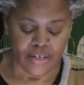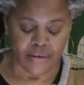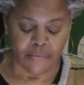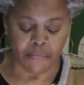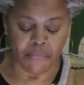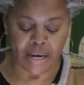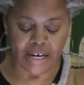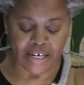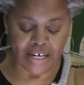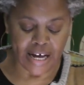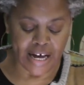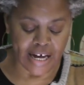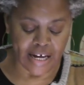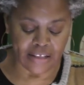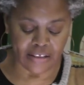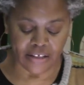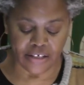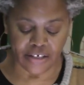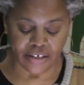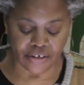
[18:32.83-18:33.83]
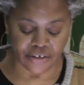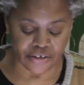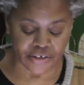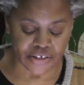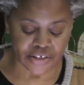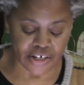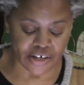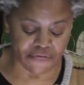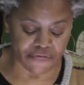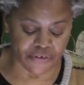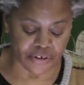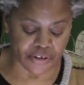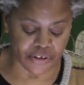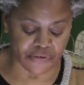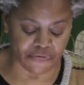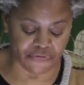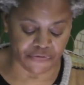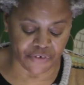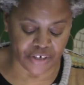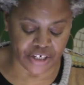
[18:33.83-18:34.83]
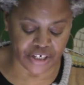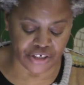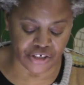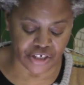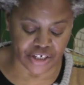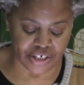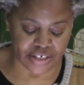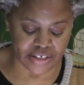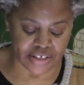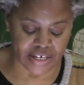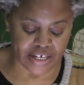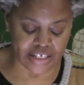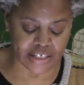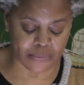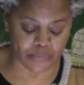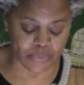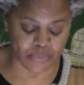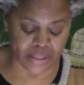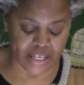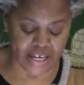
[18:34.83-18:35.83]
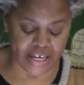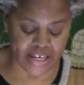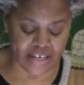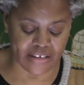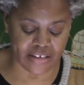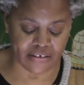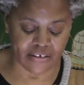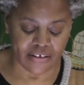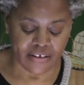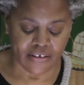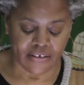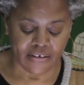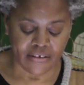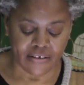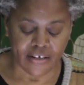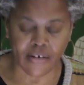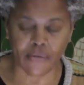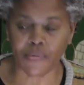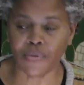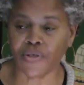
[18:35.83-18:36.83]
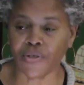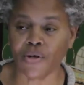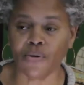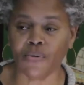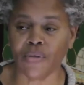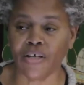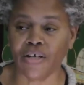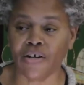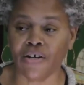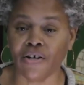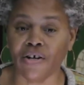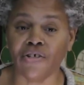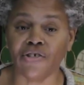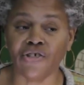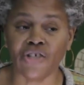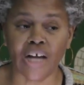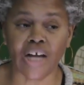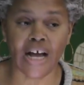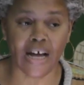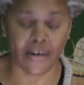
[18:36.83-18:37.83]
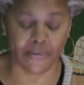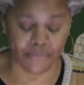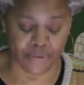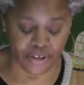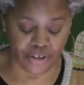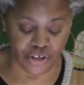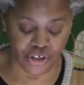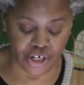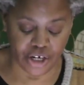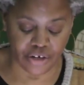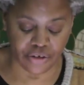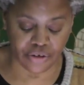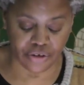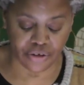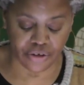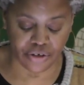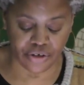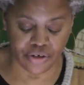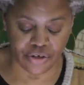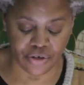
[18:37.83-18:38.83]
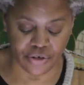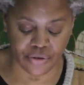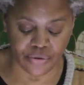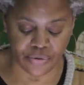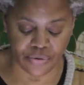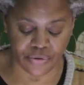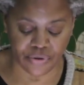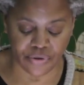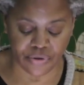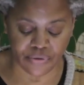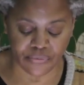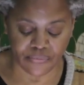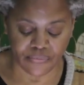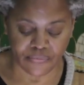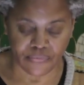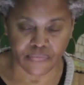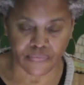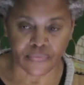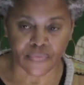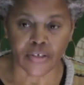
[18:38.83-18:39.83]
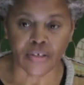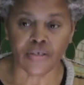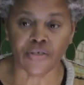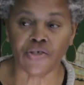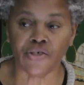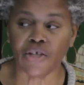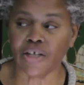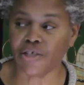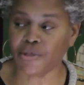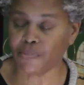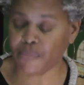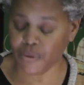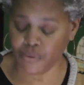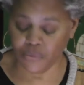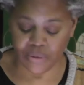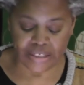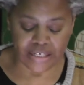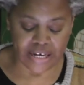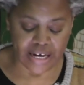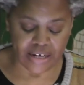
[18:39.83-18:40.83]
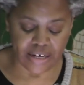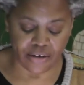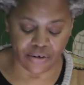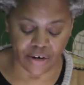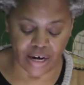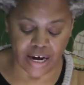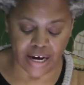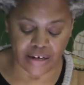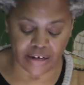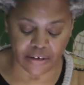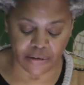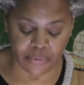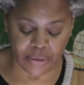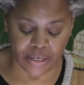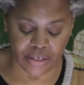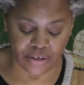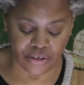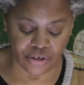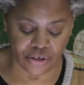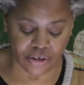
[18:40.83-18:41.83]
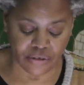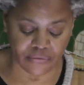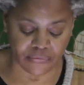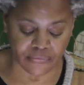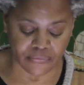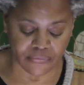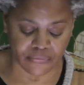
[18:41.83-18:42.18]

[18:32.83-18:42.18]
My colleague, herself on the fringes, explained that it was only her job to share the good news. Judgment was not her occupation.